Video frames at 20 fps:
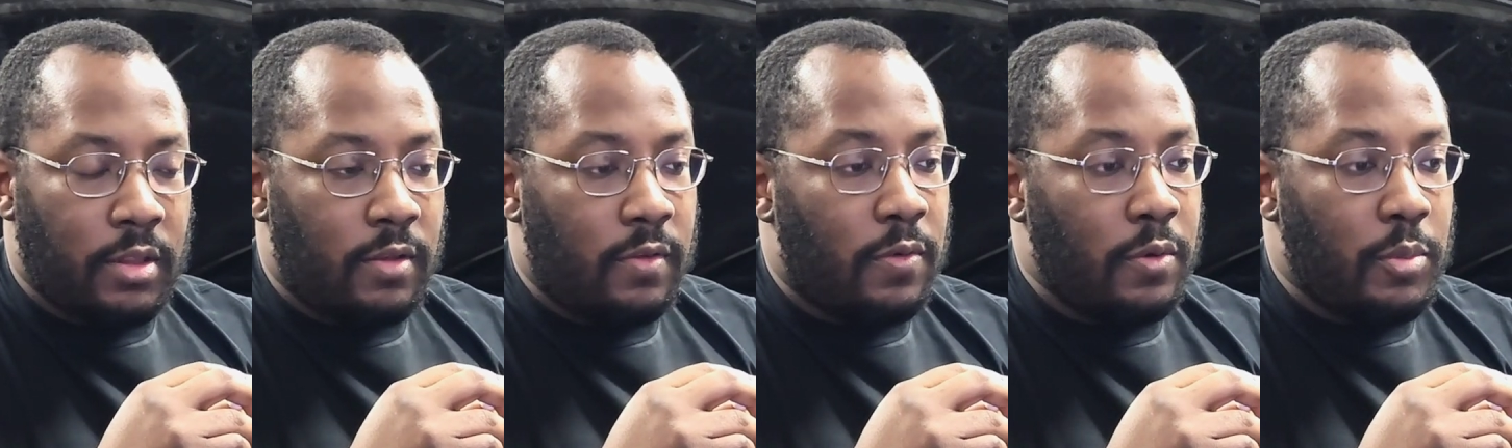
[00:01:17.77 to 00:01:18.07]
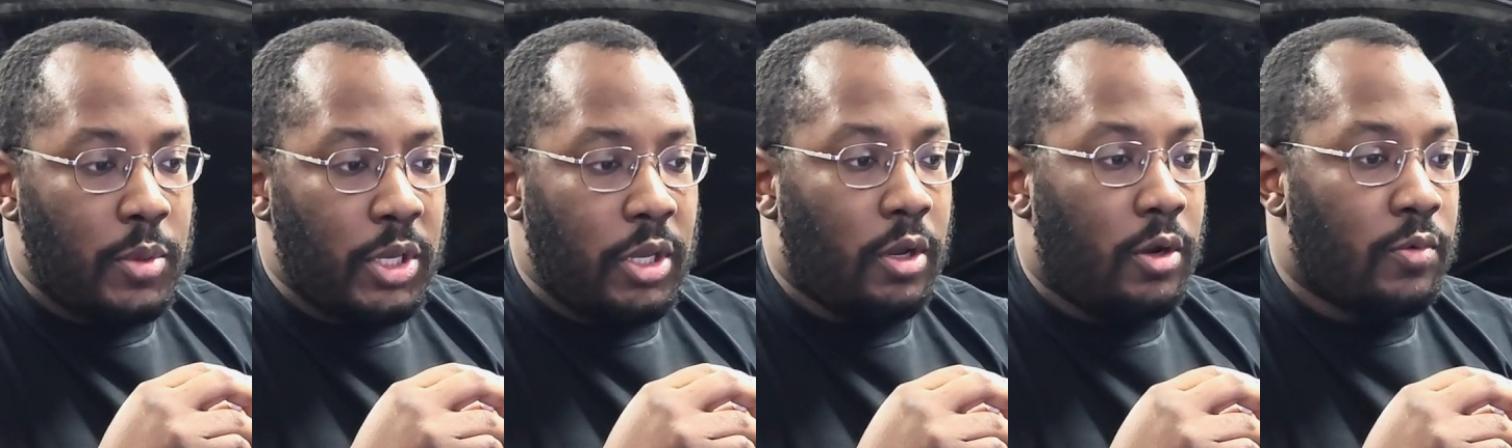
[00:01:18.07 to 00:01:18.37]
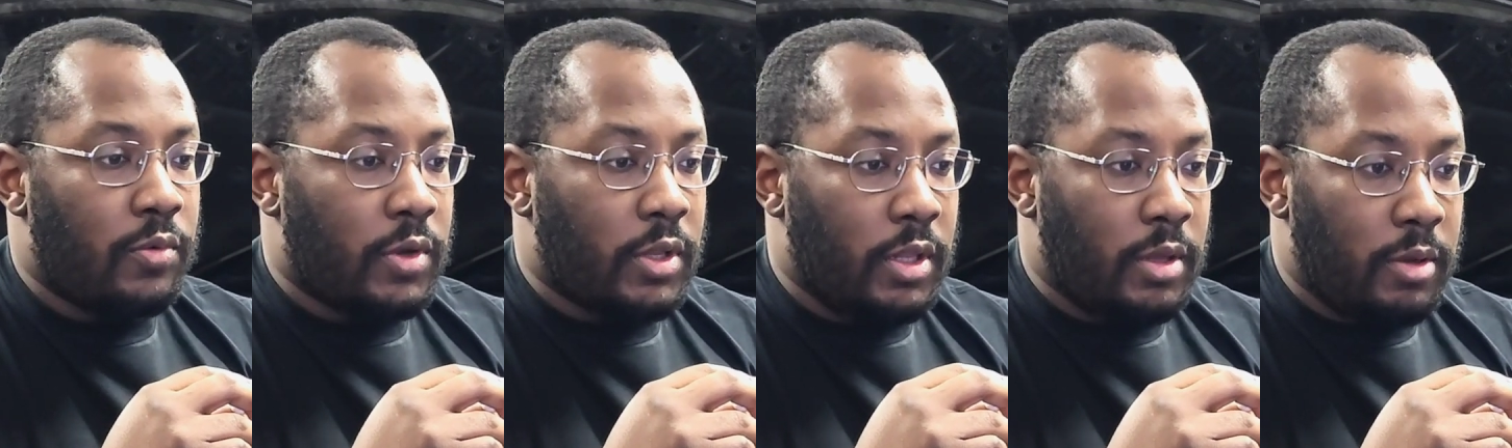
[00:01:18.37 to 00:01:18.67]
this will be
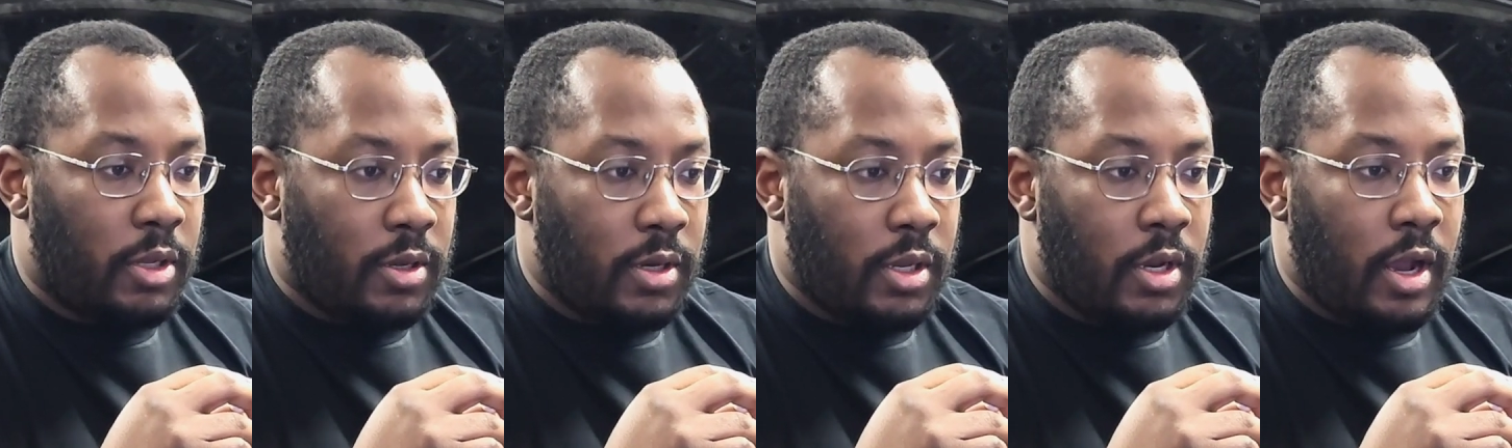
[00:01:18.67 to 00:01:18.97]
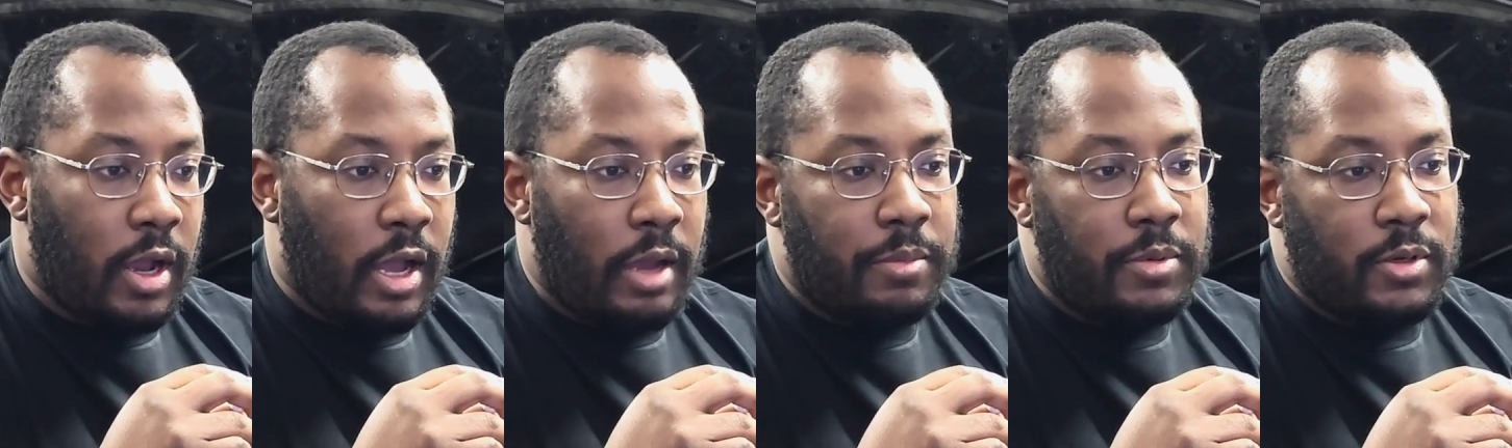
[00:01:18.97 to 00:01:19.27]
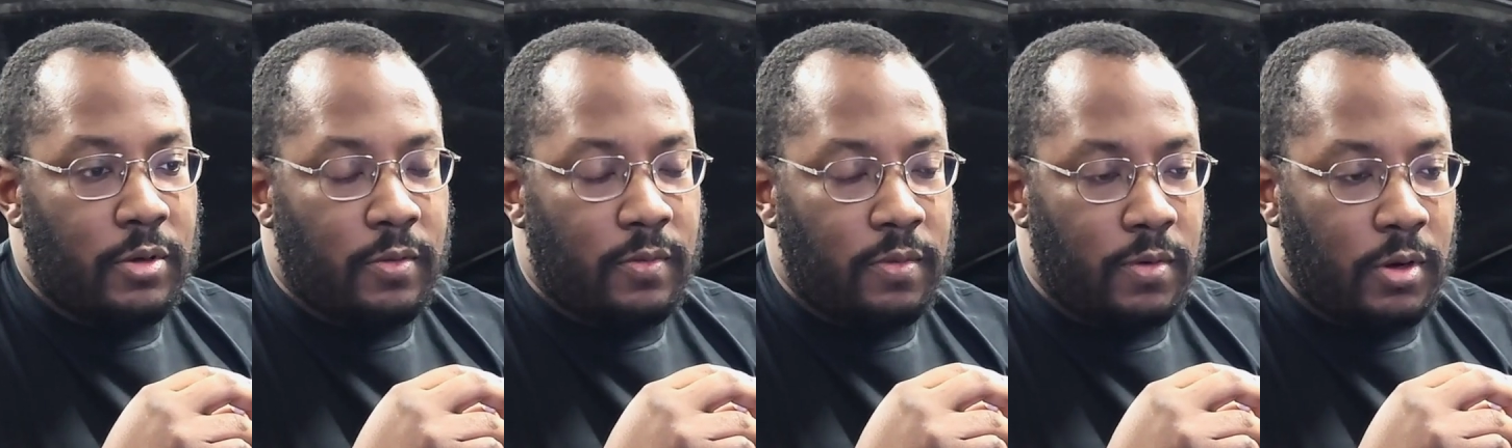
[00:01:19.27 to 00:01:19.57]
a really good
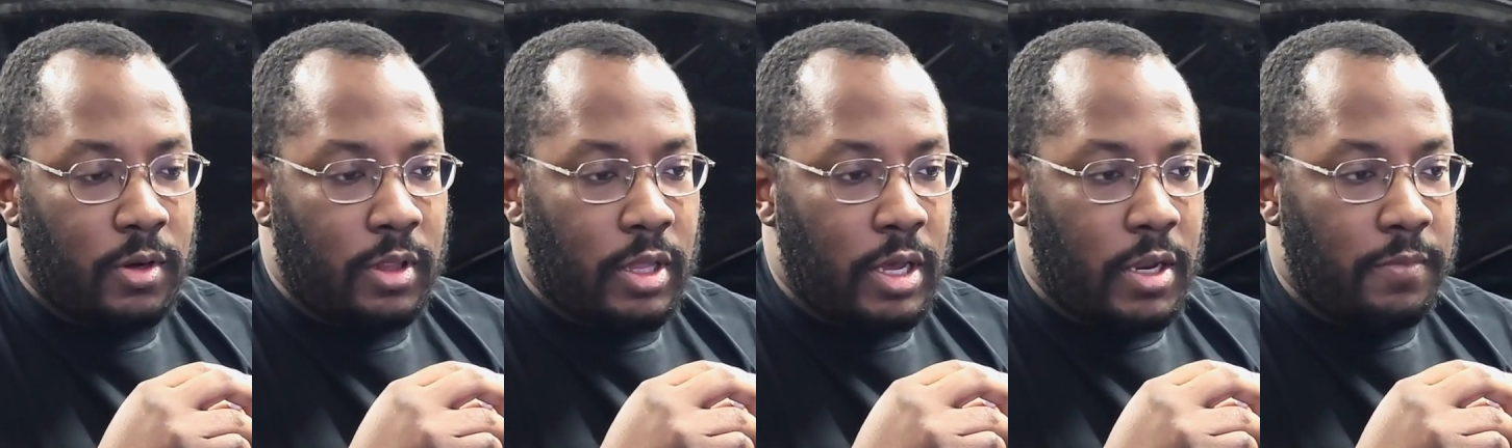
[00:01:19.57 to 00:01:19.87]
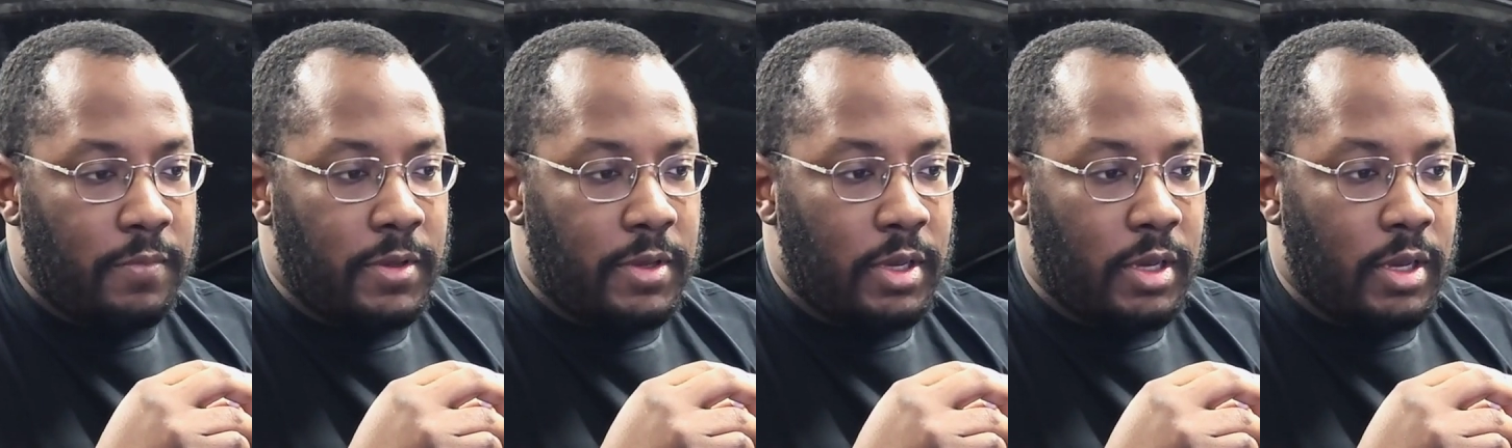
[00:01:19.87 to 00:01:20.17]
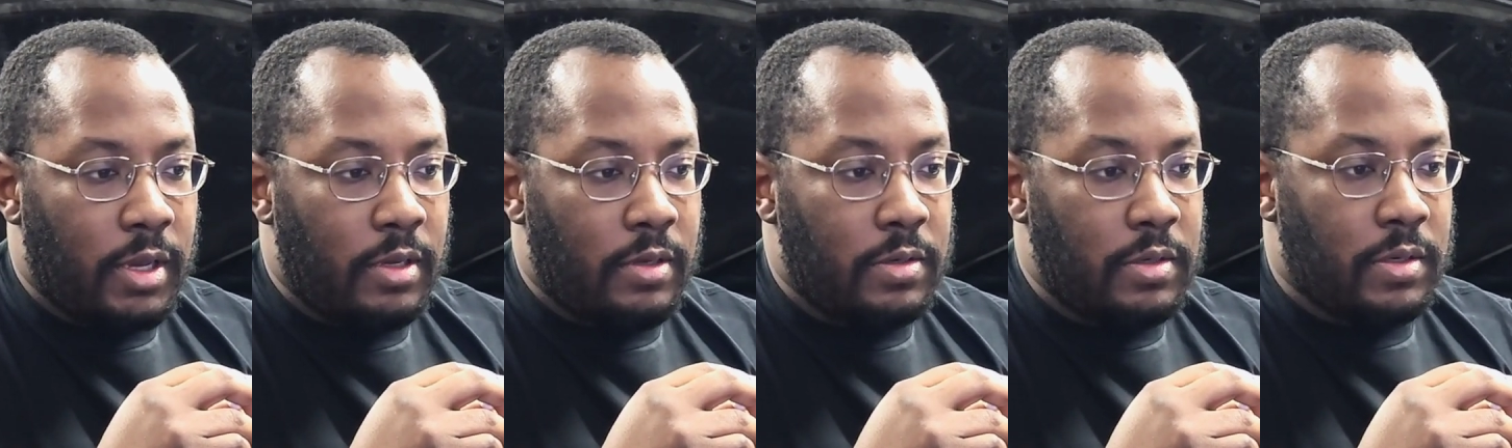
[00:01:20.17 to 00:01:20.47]
option for a lot of you
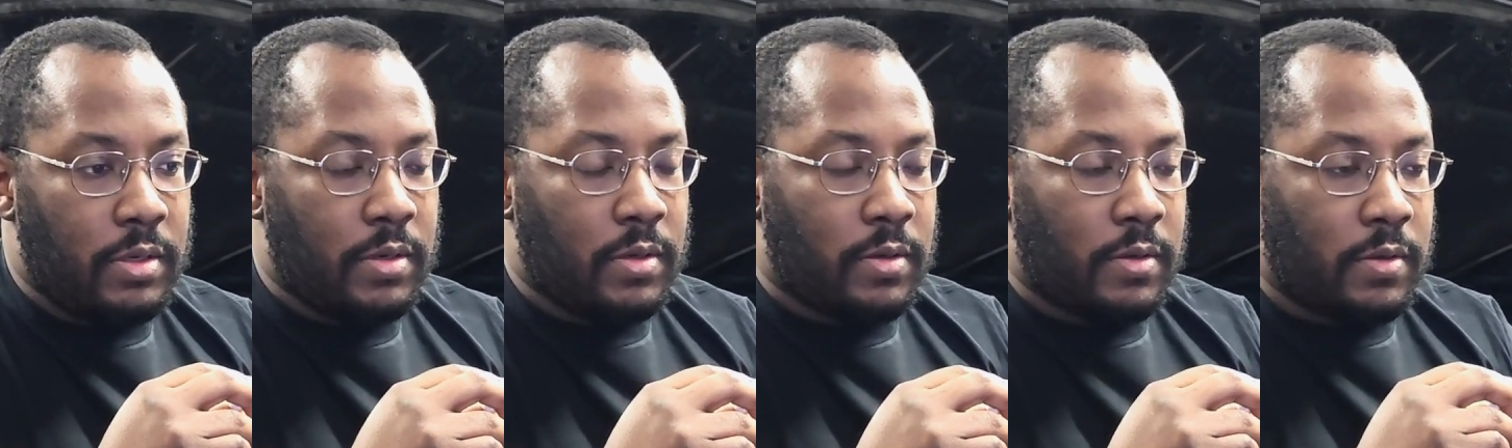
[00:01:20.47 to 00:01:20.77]
guys.